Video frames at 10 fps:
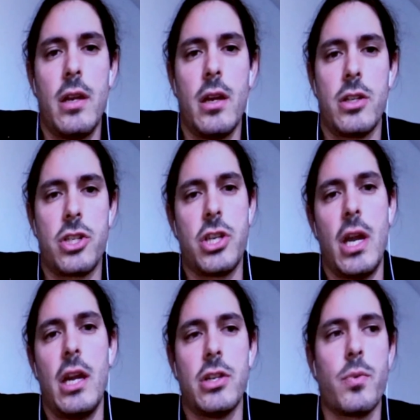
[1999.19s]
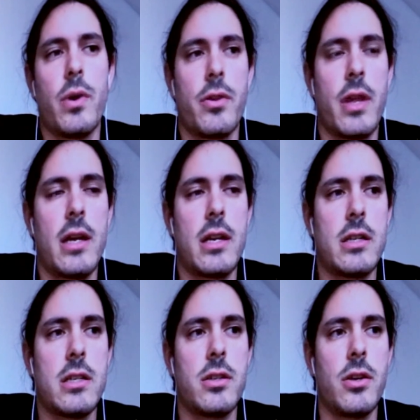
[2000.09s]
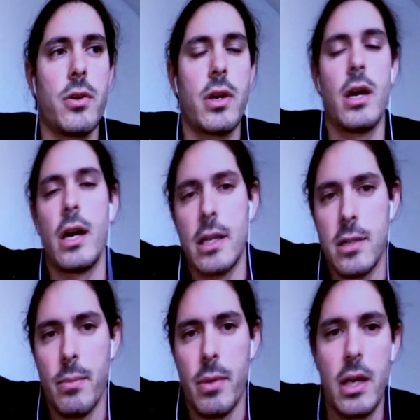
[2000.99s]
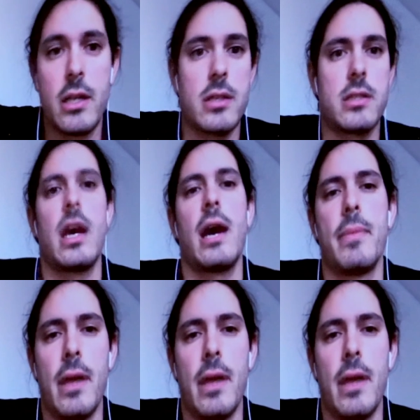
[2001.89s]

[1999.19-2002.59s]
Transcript: You use a knife to create a change, whether that is,